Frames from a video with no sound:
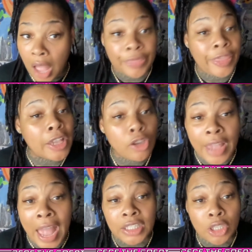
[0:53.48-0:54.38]
thank you
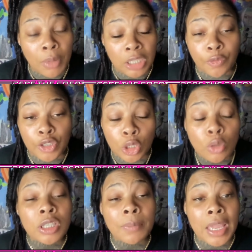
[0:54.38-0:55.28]
guys so much for
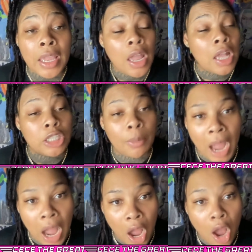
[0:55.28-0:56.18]
choosing me. To
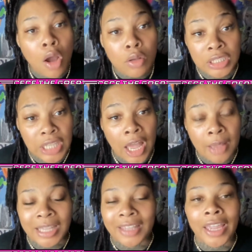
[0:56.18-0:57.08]
my old
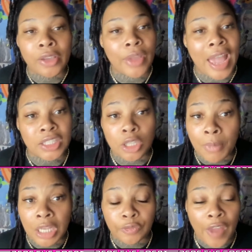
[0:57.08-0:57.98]
subs, I thank you guys so
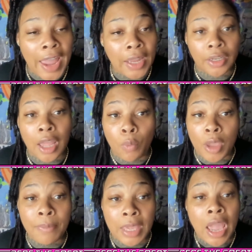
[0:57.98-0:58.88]
much for hanging out with
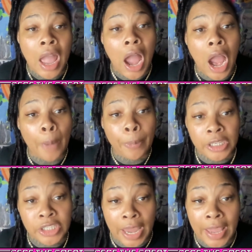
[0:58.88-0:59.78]
me. I
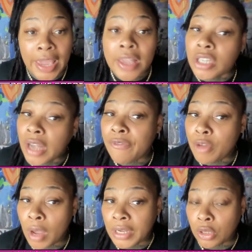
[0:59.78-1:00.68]
appreciate each and every
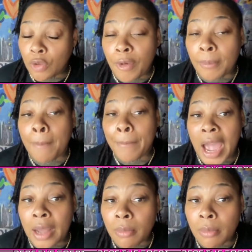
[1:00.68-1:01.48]
one of you from the bottom